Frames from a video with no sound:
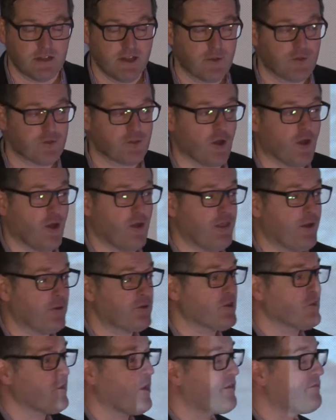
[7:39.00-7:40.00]
So there
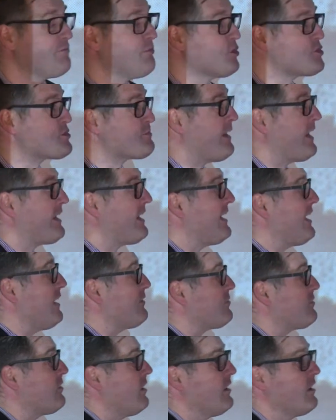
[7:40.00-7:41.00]
was a lot of pushback
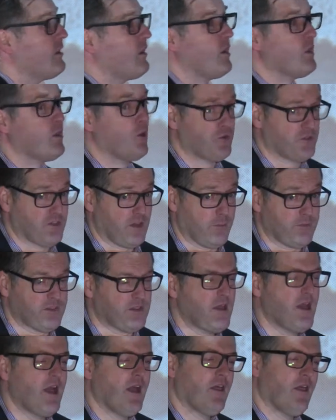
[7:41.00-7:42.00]
against
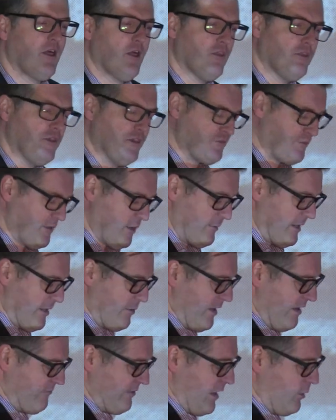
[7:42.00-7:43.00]
close-ups. This film,
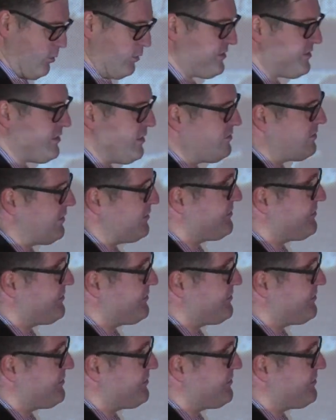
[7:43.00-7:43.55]
however, was hugely